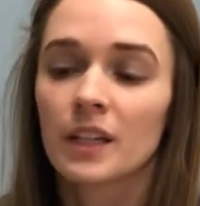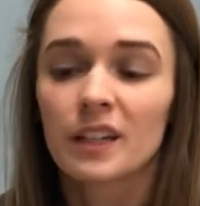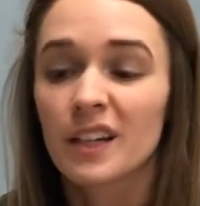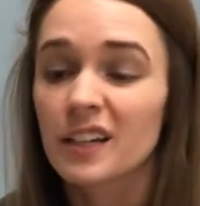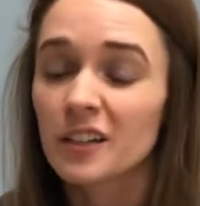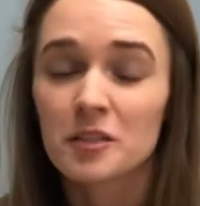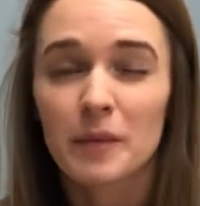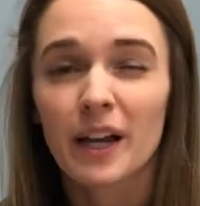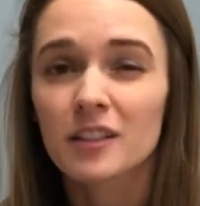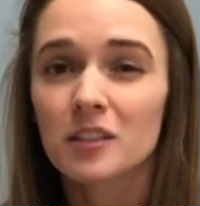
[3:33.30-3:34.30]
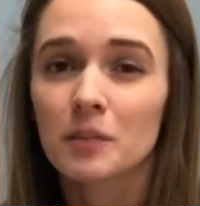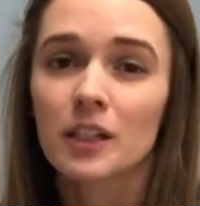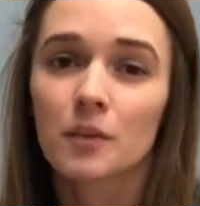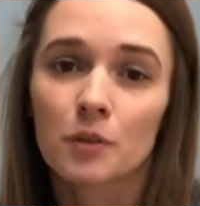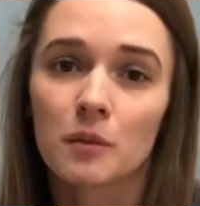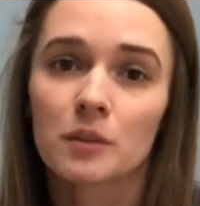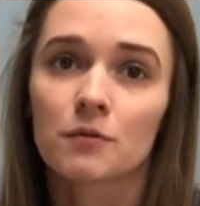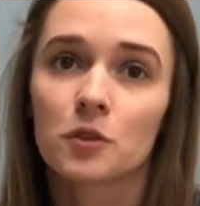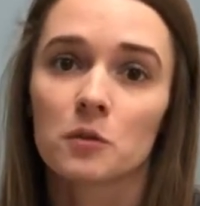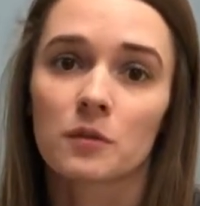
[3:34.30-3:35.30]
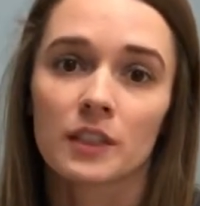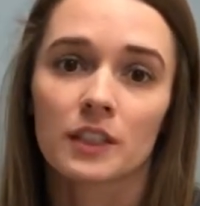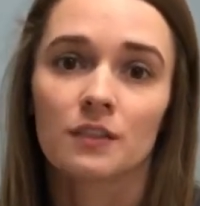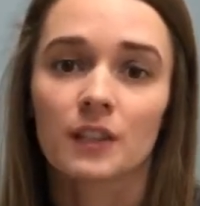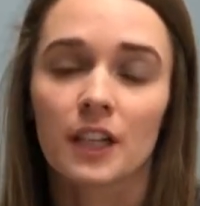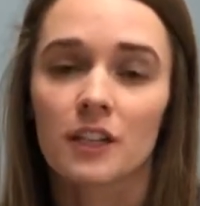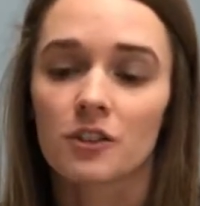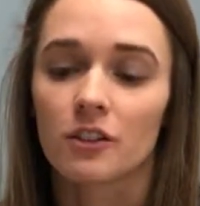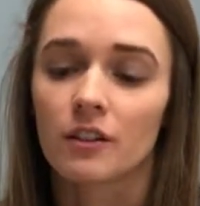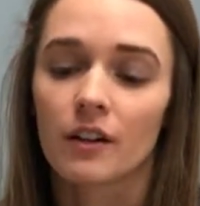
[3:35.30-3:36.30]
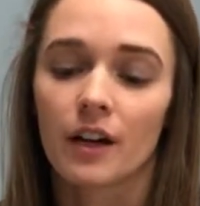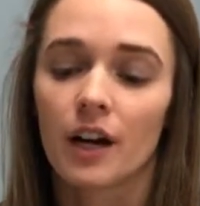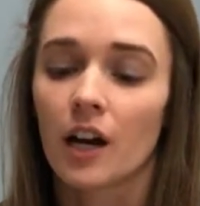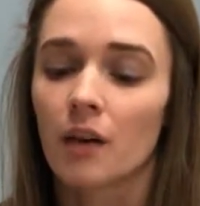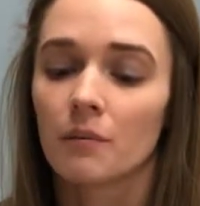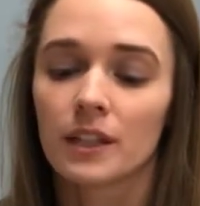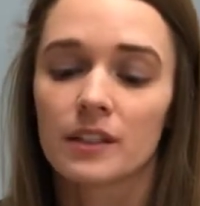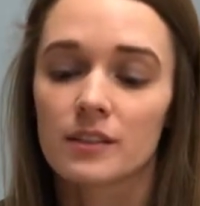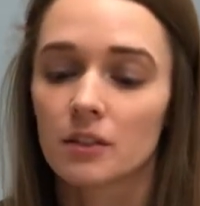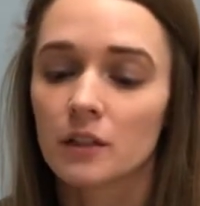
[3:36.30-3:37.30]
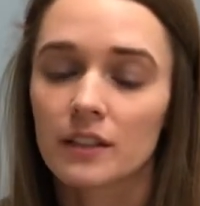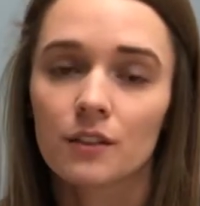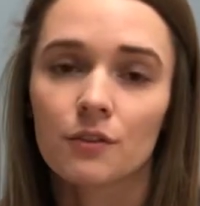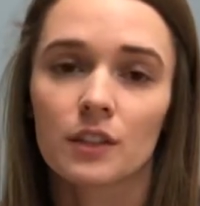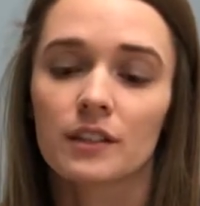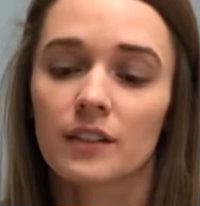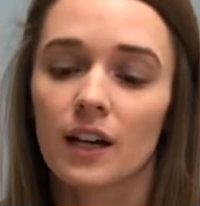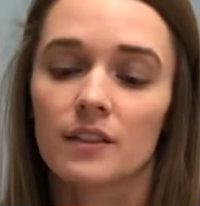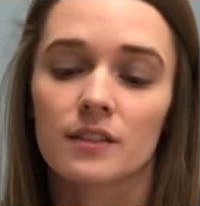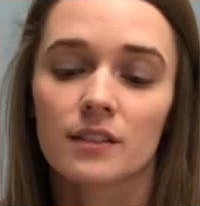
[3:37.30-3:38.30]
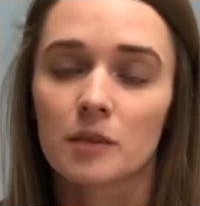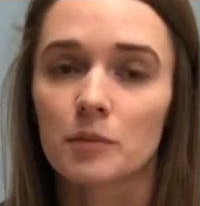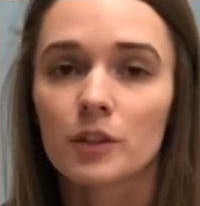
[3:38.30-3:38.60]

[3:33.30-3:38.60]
Kind of goes back to being a permanent form of identification. It's so easy for these guys to slip their